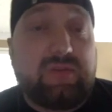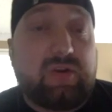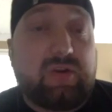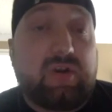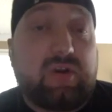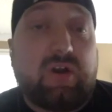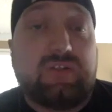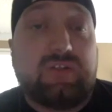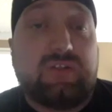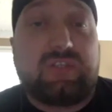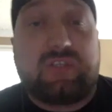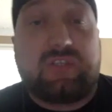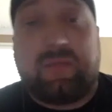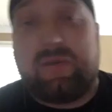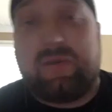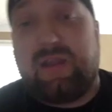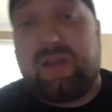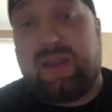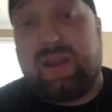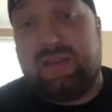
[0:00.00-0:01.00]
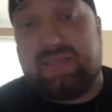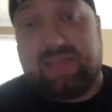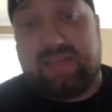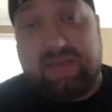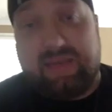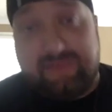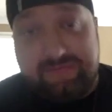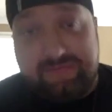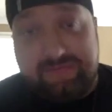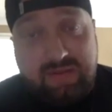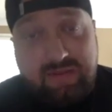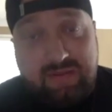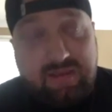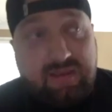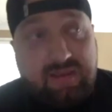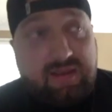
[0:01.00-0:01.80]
They're called Summer '97. Yeah.